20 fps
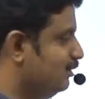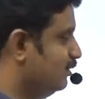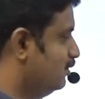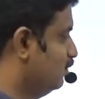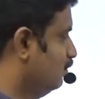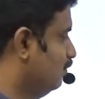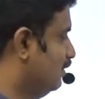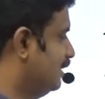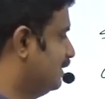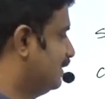
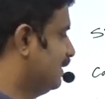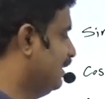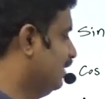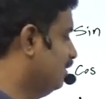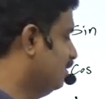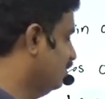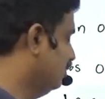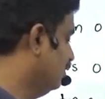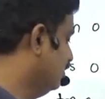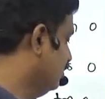So we say
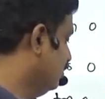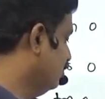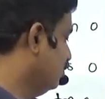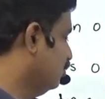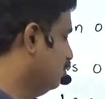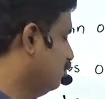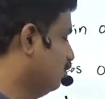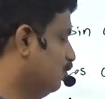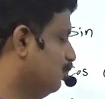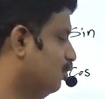
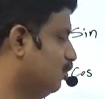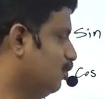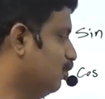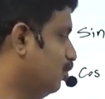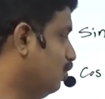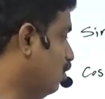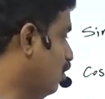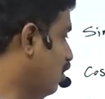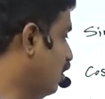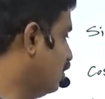
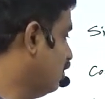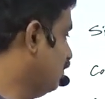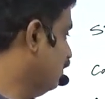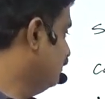cot of